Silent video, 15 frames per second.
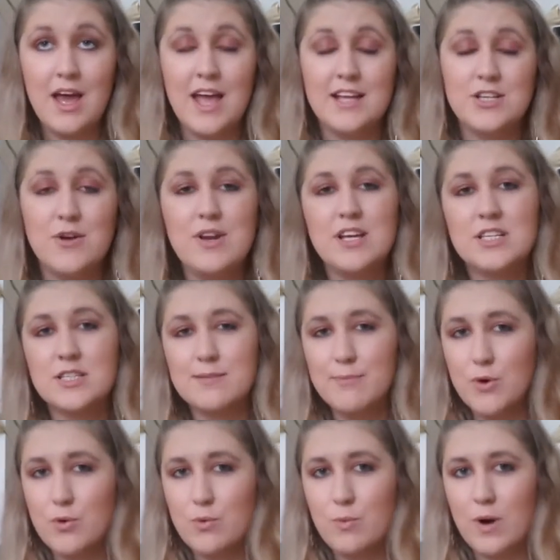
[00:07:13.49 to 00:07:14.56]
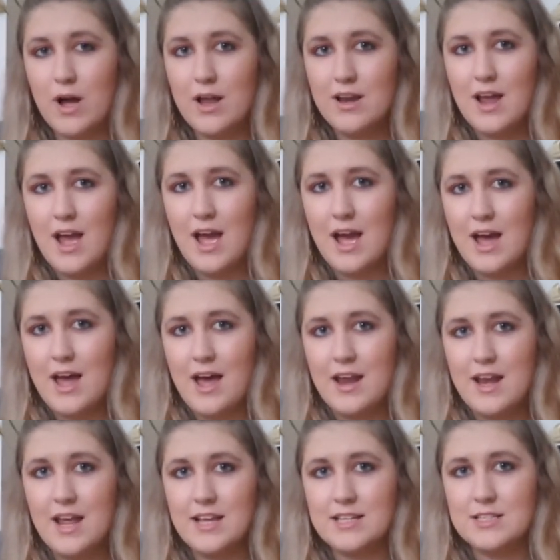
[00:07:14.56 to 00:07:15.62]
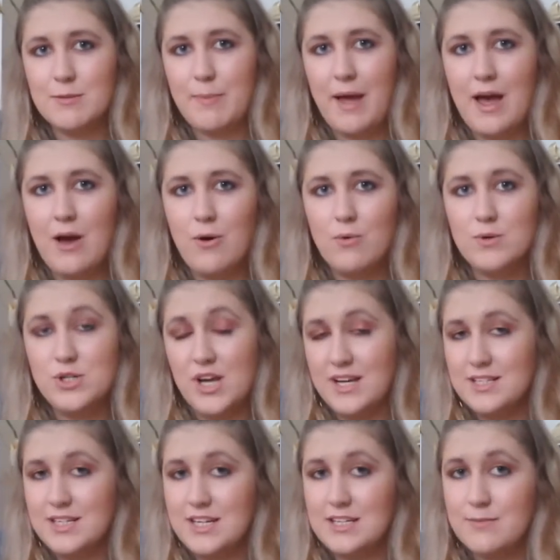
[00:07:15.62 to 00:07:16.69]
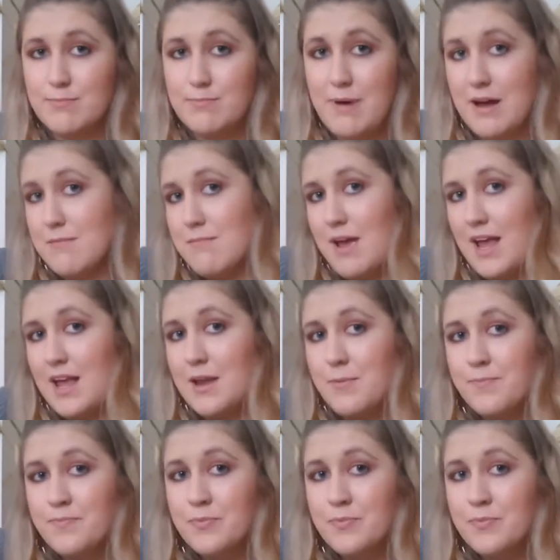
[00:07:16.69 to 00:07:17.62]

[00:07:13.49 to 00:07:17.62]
It's only a small one, and it's about Jessie's bandmate,